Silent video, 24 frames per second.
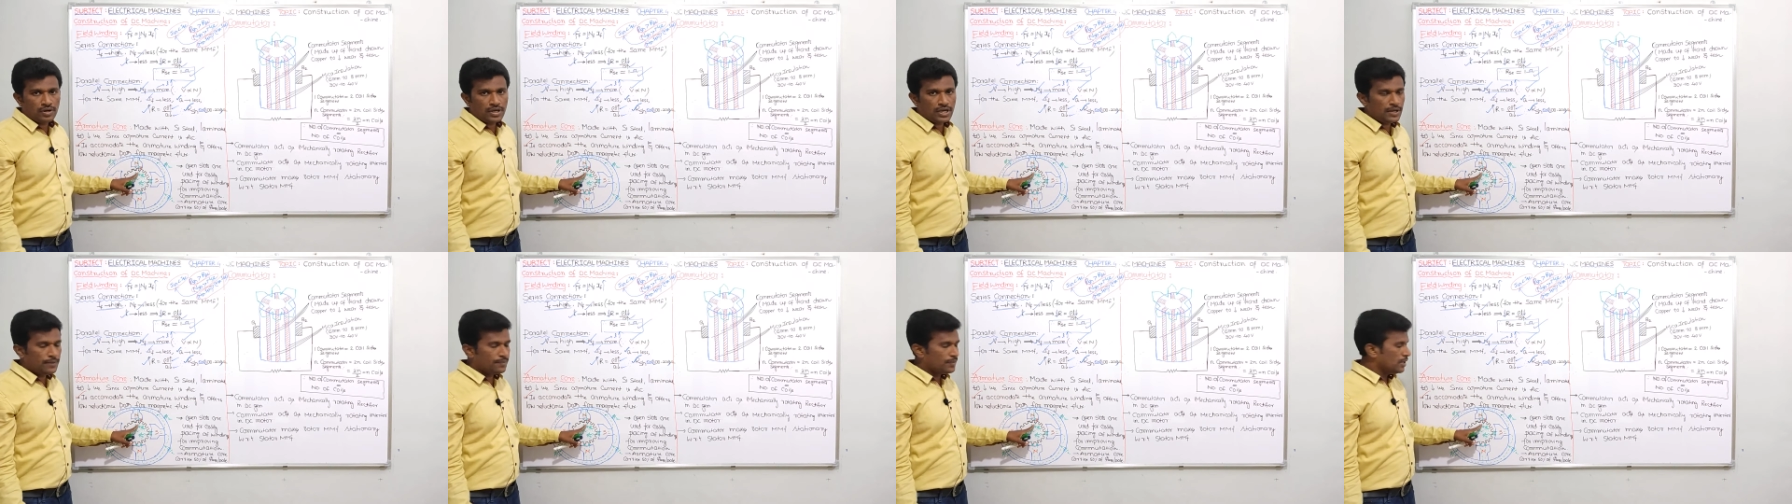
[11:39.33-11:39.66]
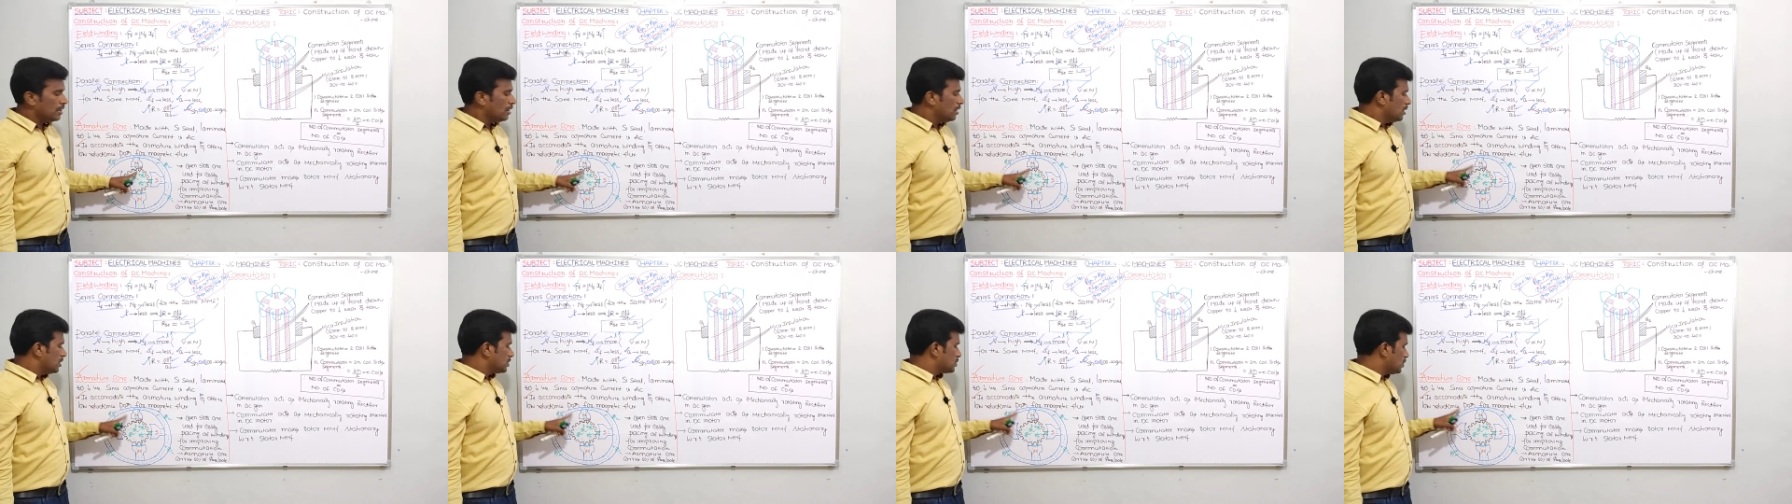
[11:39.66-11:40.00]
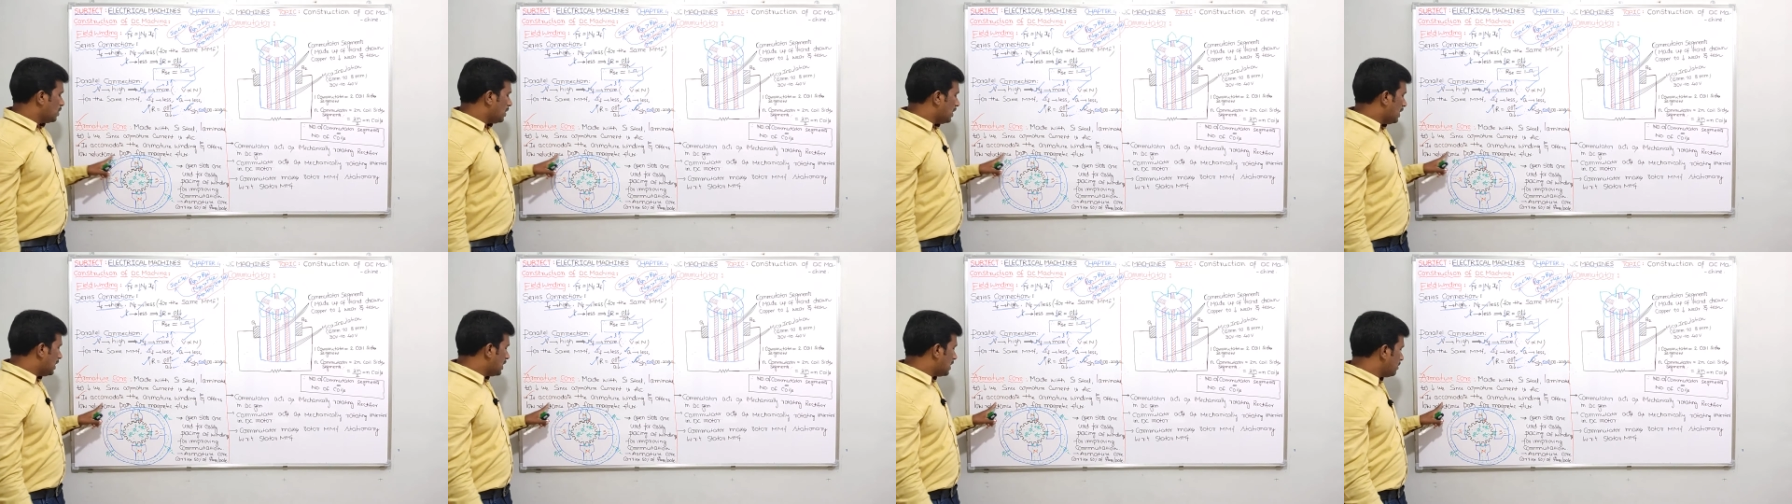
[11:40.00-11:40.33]
Okay.
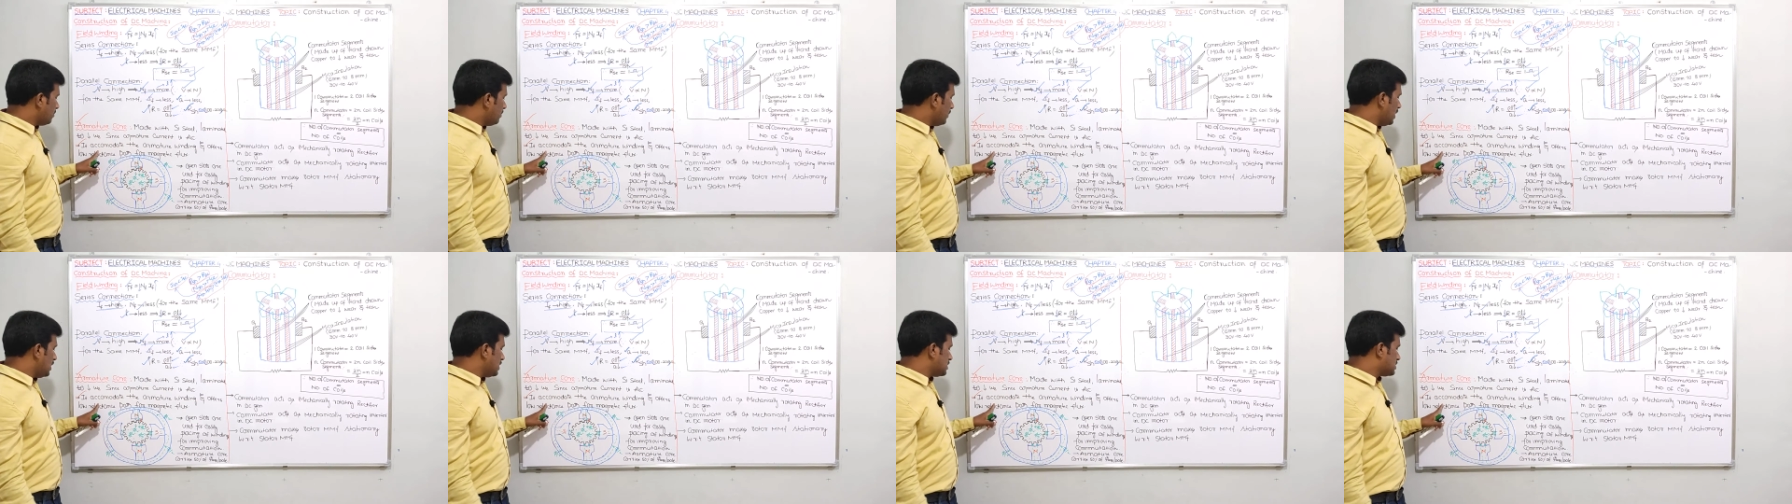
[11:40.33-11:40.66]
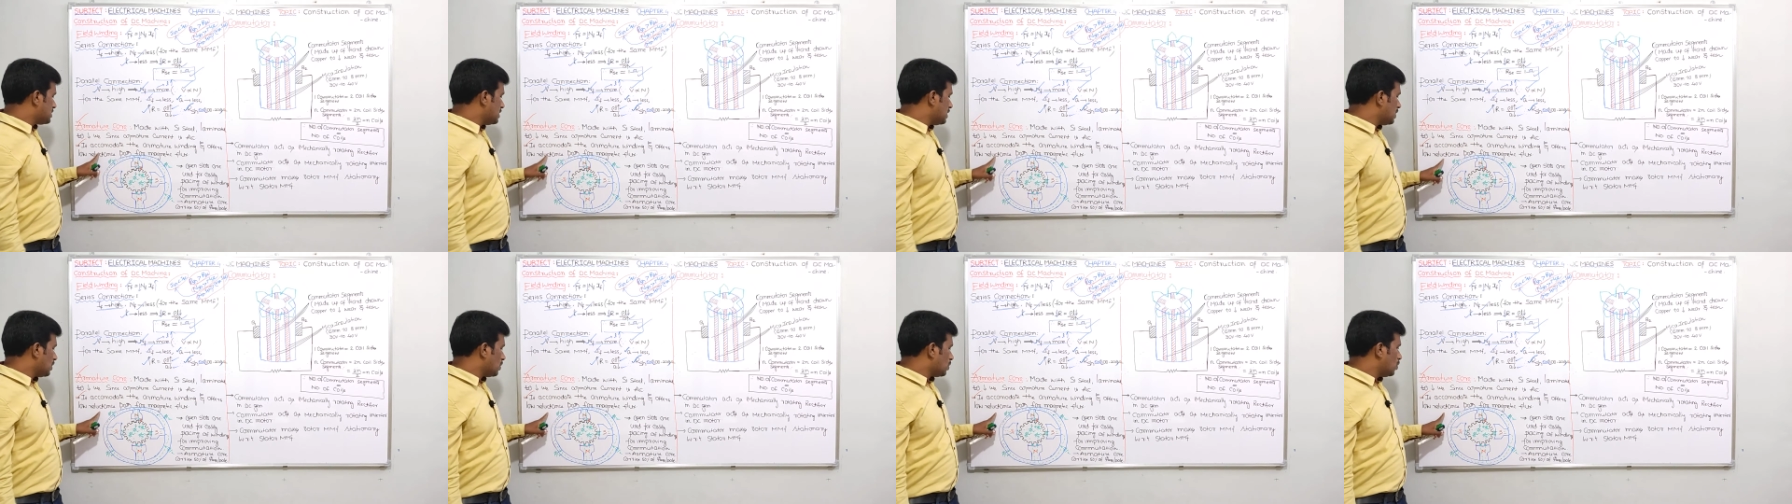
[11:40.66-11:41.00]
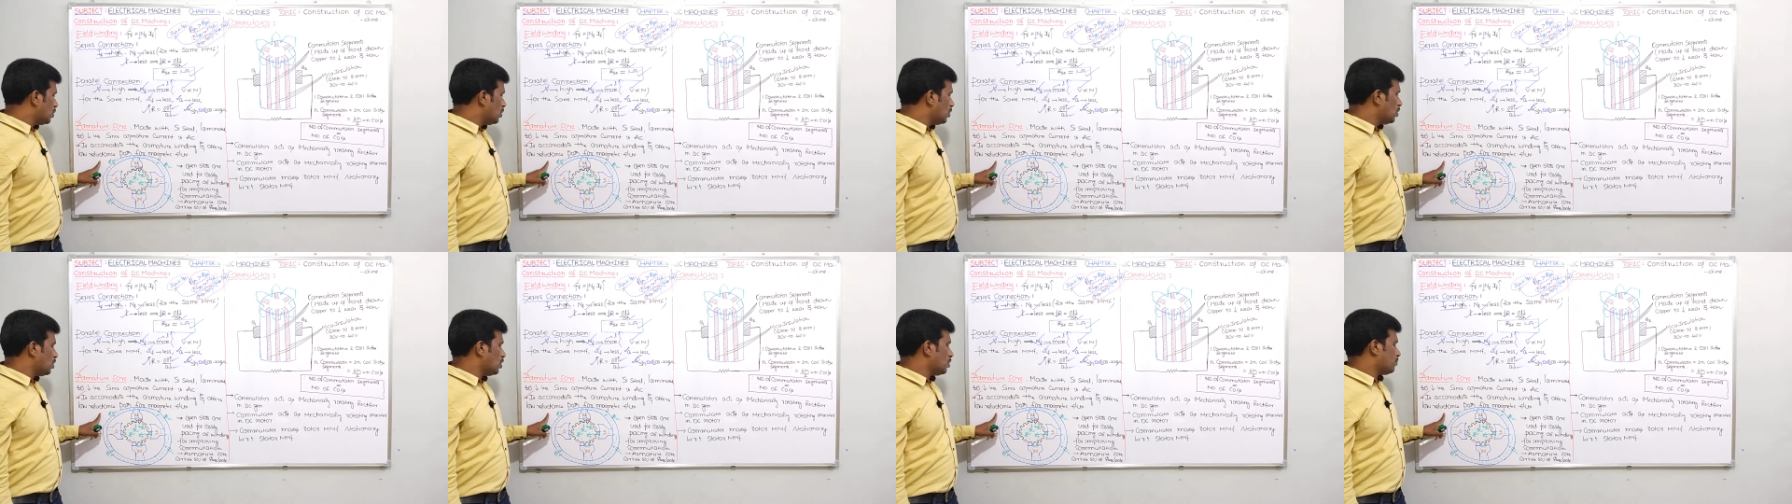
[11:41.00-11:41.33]
So armature
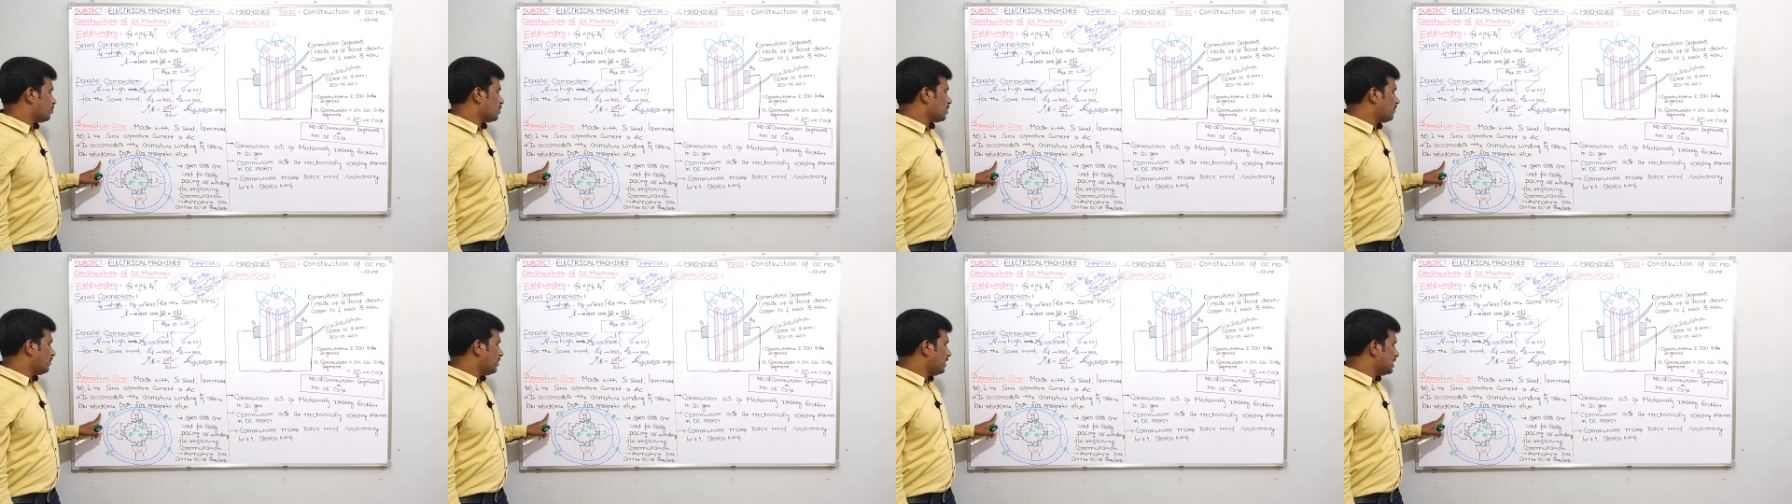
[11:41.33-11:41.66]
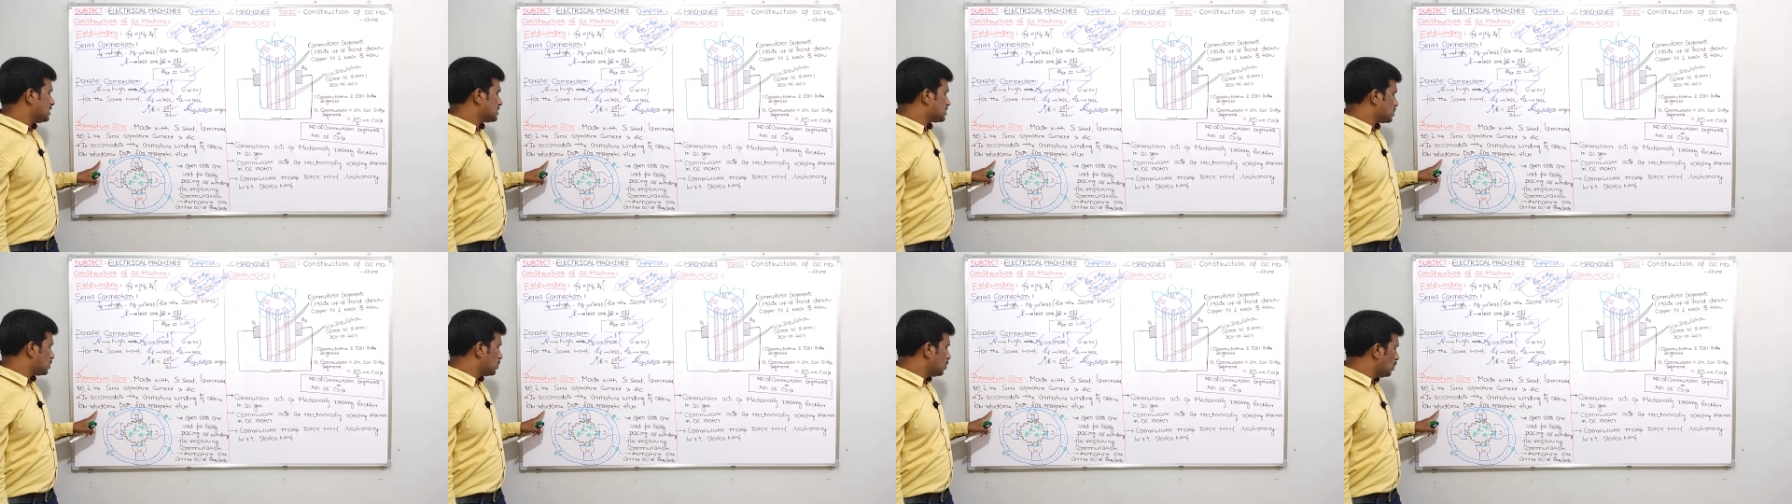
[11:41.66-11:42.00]
core provides